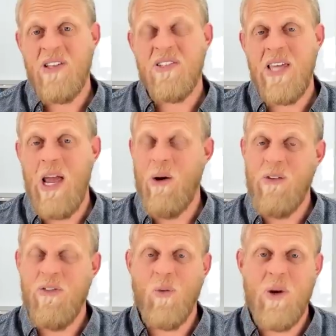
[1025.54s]
scary
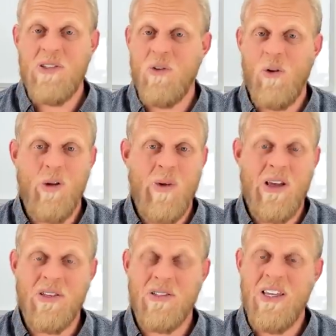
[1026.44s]
for Western
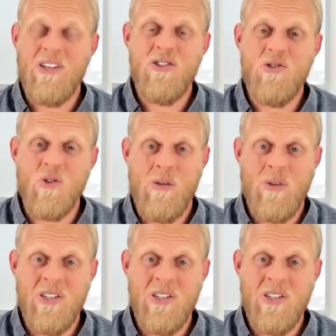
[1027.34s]
automakers, extremely